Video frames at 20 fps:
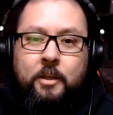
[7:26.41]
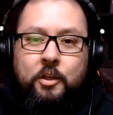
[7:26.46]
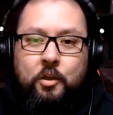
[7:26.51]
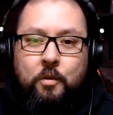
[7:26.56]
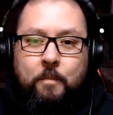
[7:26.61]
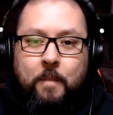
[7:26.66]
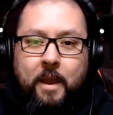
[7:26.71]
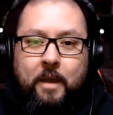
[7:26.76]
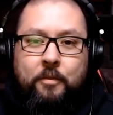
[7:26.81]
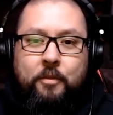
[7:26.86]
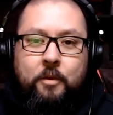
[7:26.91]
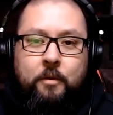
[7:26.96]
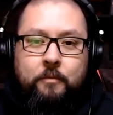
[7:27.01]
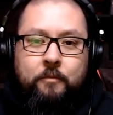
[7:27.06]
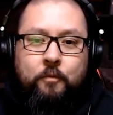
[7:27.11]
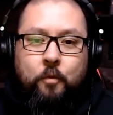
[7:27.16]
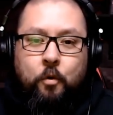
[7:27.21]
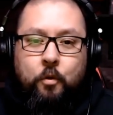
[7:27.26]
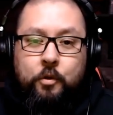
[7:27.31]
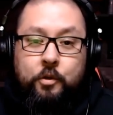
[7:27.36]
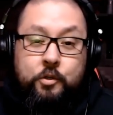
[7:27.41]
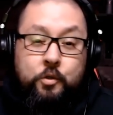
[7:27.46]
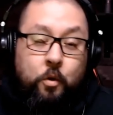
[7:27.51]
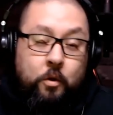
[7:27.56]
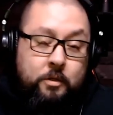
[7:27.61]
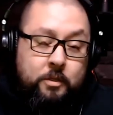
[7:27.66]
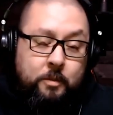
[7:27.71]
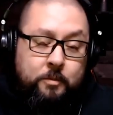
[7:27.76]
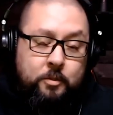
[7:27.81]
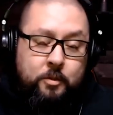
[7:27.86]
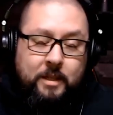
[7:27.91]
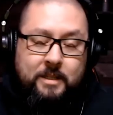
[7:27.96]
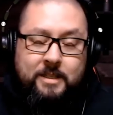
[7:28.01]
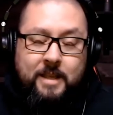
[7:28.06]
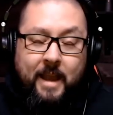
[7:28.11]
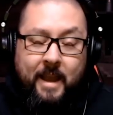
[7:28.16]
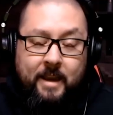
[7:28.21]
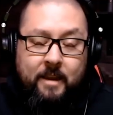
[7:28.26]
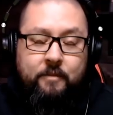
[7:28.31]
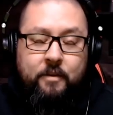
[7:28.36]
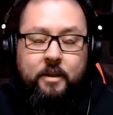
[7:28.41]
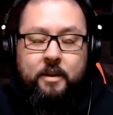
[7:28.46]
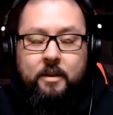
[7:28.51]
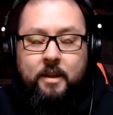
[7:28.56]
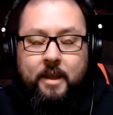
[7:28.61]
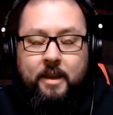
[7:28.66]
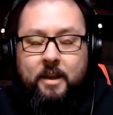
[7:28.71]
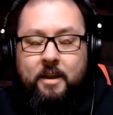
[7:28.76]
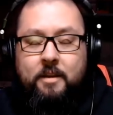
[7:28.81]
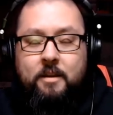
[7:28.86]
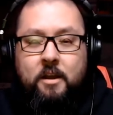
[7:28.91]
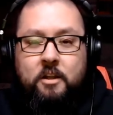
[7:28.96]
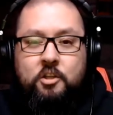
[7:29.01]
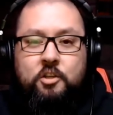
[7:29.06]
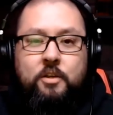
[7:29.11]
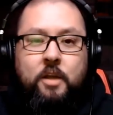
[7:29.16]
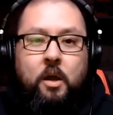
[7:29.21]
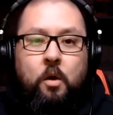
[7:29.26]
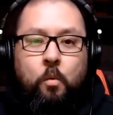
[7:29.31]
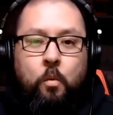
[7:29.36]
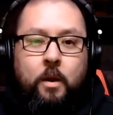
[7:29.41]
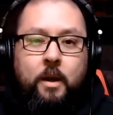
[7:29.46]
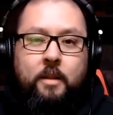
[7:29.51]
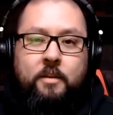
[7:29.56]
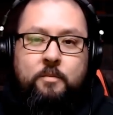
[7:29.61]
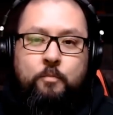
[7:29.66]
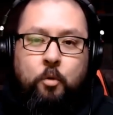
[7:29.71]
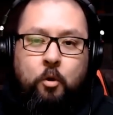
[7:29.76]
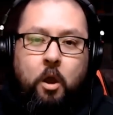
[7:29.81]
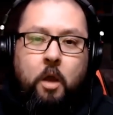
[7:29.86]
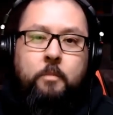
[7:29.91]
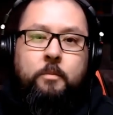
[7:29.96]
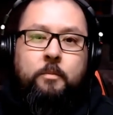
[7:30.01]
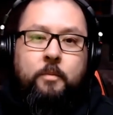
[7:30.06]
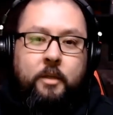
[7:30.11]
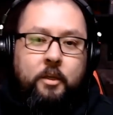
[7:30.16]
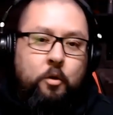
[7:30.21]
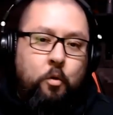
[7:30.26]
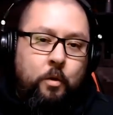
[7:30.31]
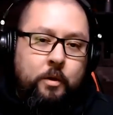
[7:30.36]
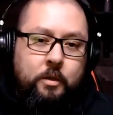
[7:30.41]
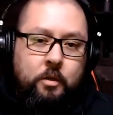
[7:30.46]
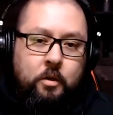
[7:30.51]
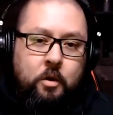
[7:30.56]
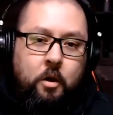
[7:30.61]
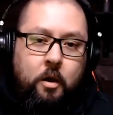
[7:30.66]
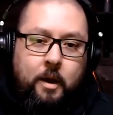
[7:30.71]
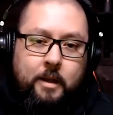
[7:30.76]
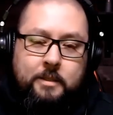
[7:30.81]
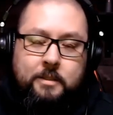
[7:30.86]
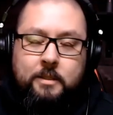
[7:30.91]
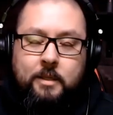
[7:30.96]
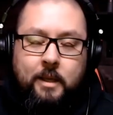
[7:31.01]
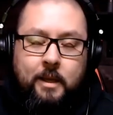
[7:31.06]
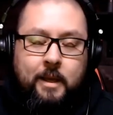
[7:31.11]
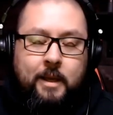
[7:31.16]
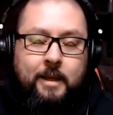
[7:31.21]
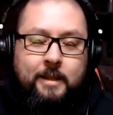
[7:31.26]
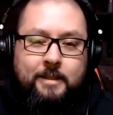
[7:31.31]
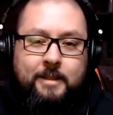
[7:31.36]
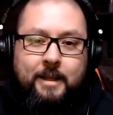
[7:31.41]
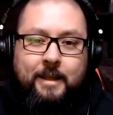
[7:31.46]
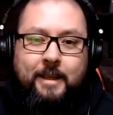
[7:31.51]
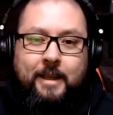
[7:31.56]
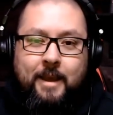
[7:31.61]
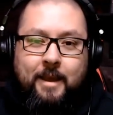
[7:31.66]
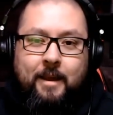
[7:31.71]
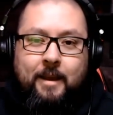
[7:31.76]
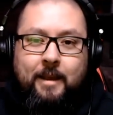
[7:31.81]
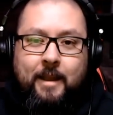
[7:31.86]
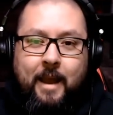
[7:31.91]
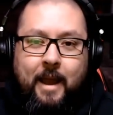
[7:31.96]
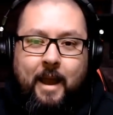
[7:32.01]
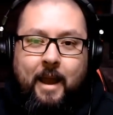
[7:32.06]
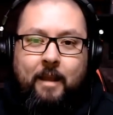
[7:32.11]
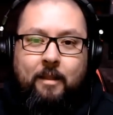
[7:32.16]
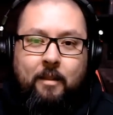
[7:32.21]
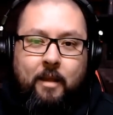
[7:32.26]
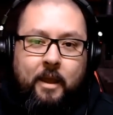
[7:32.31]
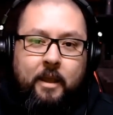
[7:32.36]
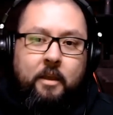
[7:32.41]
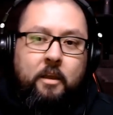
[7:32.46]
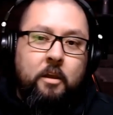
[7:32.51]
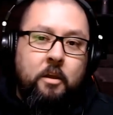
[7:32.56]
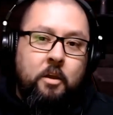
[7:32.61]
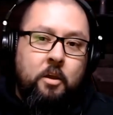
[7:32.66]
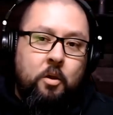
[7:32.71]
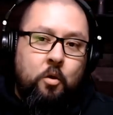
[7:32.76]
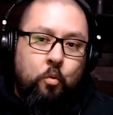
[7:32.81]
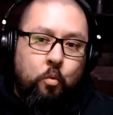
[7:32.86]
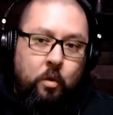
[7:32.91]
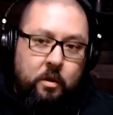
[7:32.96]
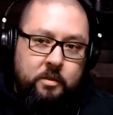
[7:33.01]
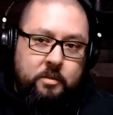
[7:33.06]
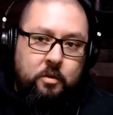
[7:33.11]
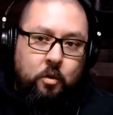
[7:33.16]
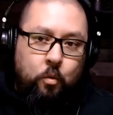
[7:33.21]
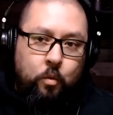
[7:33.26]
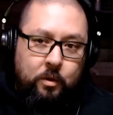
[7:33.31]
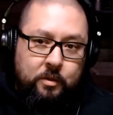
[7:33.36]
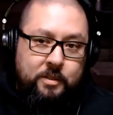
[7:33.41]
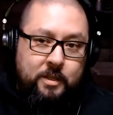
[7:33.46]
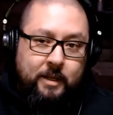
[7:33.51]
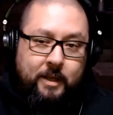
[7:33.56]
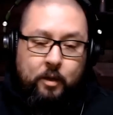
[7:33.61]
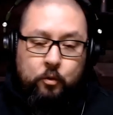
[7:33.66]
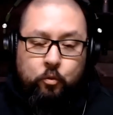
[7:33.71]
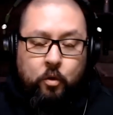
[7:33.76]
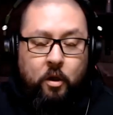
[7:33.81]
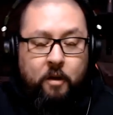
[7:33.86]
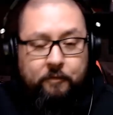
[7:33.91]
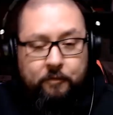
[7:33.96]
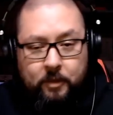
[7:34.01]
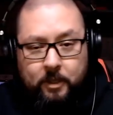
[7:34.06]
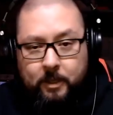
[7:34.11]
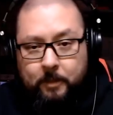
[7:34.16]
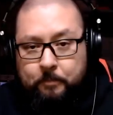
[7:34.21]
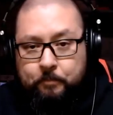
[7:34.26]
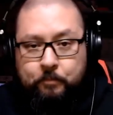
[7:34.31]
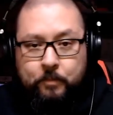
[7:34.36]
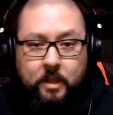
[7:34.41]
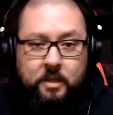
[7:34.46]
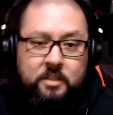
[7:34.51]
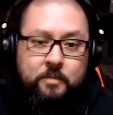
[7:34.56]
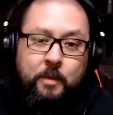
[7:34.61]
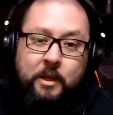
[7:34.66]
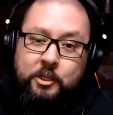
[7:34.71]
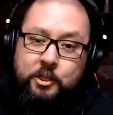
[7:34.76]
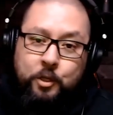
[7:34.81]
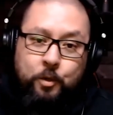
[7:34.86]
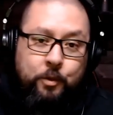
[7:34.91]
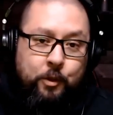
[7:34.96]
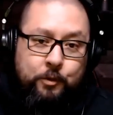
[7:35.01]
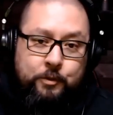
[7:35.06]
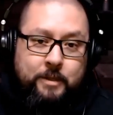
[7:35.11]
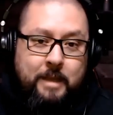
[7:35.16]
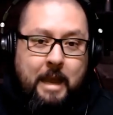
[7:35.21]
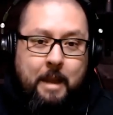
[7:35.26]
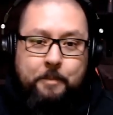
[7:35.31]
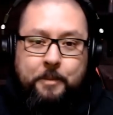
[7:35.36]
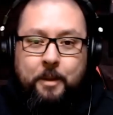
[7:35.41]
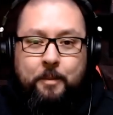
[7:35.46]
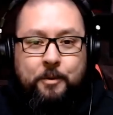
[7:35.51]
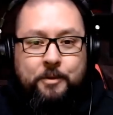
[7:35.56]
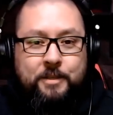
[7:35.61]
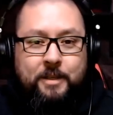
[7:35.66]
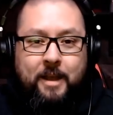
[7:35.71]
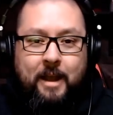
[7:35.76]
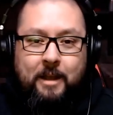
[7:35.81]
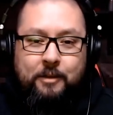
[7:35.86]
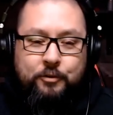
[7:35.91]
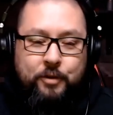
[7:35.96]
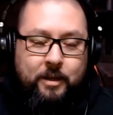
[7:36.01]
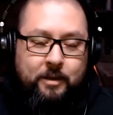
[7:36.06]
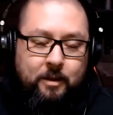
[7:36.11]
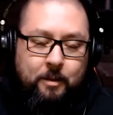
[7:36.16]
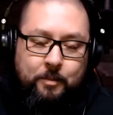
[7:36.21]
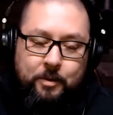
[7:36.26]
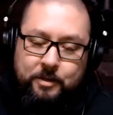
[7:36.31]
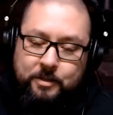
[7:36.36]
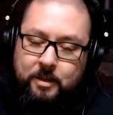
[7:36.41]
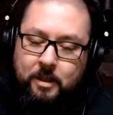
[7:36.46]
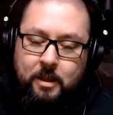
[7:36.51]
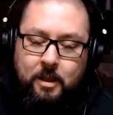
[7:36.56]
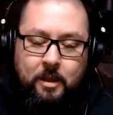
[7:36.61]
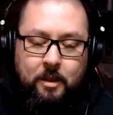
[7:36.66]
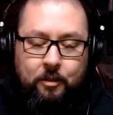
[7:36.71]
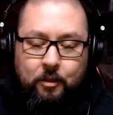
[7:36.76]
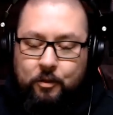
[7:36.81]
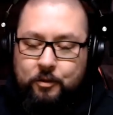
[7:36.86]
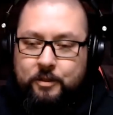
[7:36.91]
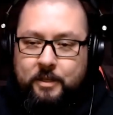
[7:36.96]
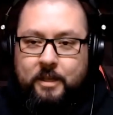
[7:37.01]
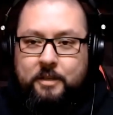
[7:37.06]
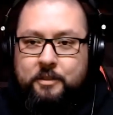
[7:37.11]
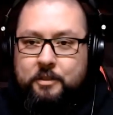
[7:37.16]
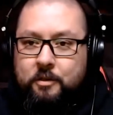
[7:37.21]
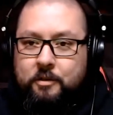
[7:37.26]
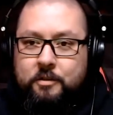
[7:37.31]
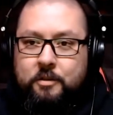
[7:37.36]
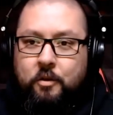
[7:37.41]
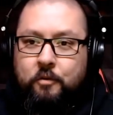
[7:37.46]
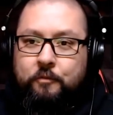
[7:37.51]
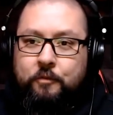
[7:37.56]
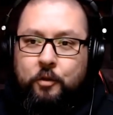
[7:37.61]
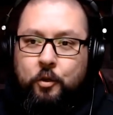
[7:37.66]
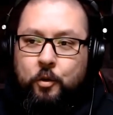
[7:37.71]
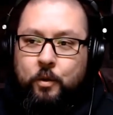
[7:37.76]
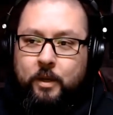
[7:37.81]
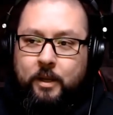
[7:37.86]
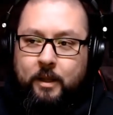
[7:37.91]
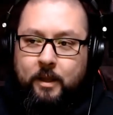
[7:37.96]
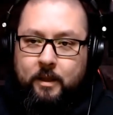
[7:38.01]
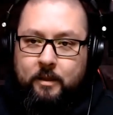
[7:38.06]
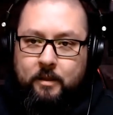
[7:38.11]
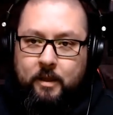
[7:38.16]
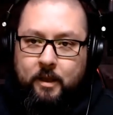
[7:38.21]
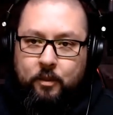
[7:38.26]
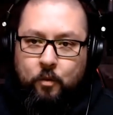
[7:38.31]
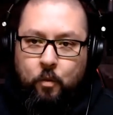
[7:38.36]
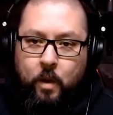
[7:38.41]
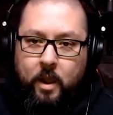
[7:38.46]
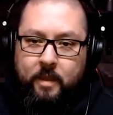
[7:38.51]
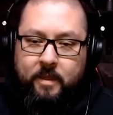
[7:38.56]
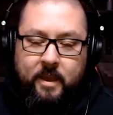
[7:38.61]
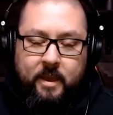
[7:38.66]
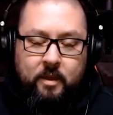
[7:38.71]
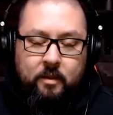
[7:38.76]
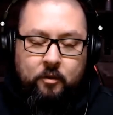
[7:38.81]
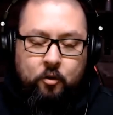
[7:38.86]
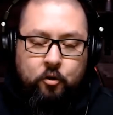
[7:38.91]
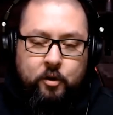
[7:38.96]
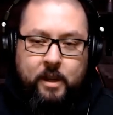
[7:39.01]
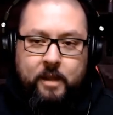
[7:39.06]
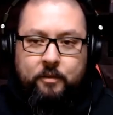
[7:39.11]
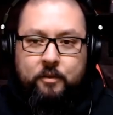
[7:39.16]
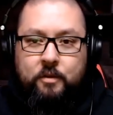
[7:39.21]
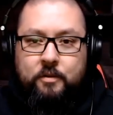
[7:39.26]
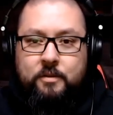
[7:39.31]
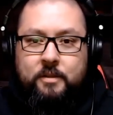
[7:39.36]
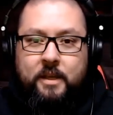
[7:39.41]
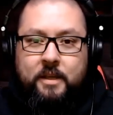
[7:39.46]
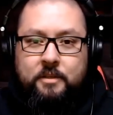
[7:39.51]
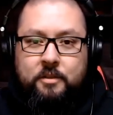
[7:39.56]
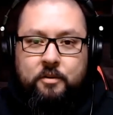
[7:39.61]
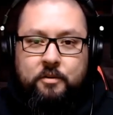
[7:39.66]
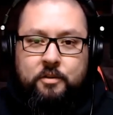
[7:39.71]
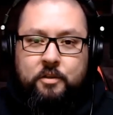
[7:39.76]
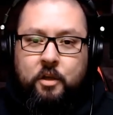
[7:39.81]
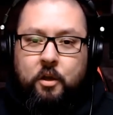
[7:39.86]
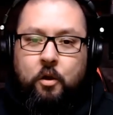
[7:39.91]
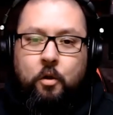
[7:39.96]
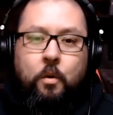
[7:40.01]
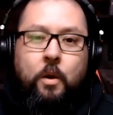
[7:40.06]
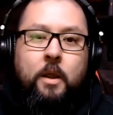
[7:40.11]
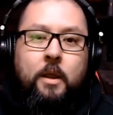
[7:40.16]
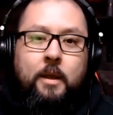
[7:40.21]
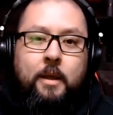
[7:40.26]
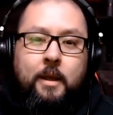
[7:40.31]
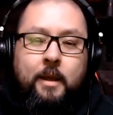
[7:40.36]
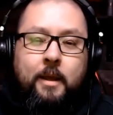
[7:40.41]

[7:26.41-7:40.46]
You make them for the short term. So that's kind of in a nutshell what it's probably going to cost to get a guy like Russell Wilson. Again, roughly, especially with those cap numbers and contract numbers, those things are so fluid, and the way they can create those things are so